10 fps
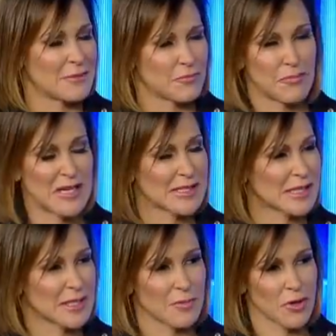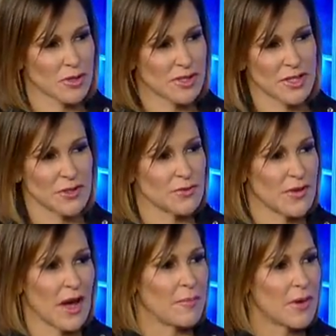basically persecute
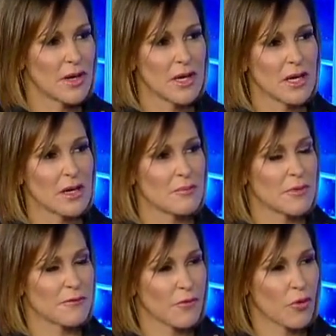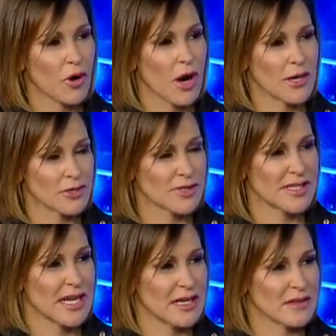them before
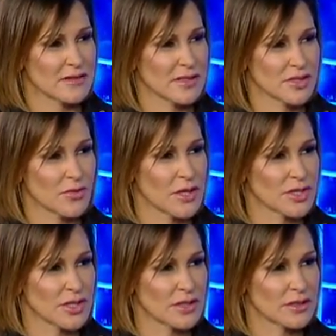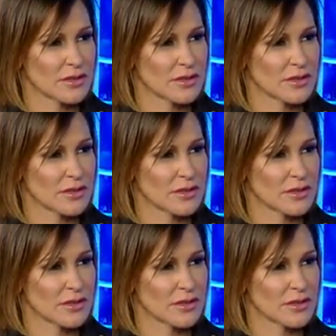understanding their situation?